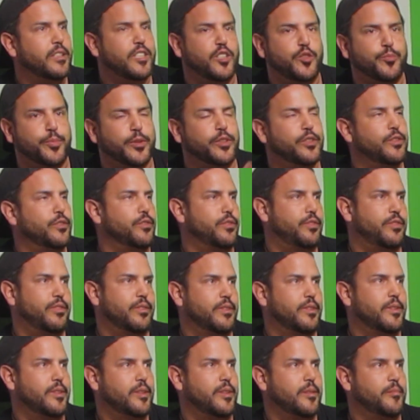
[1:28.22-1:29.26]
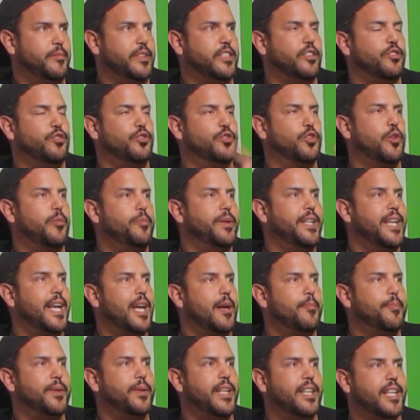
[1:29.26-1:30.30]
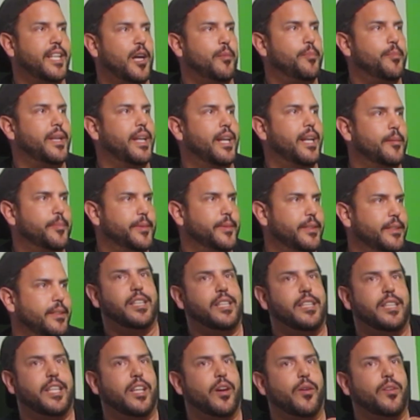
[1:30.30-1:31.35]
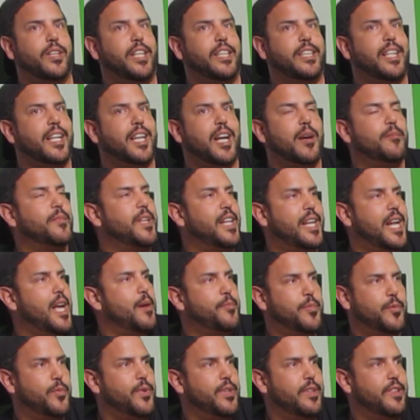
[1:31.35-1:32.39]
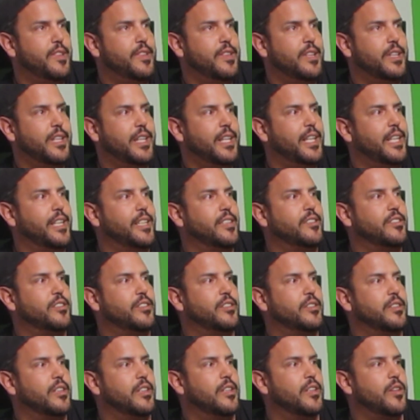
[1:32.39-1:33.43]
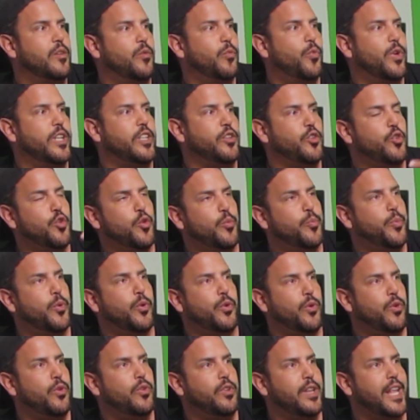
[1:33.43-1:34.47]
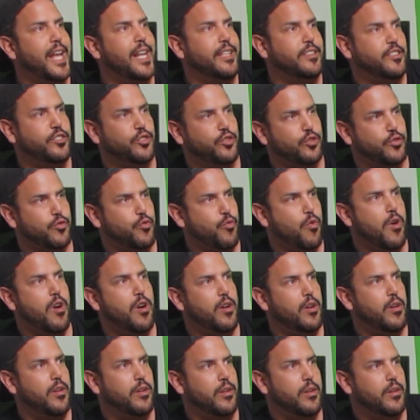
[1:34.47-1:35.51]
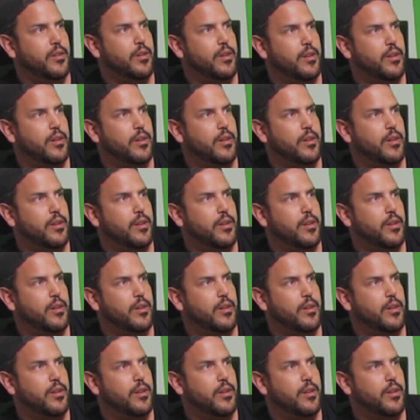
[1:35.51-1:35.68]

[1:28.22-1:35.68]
is produce. Because you'll be happy and I'll be happy. The only thing I'm not happy with is when you pull that strong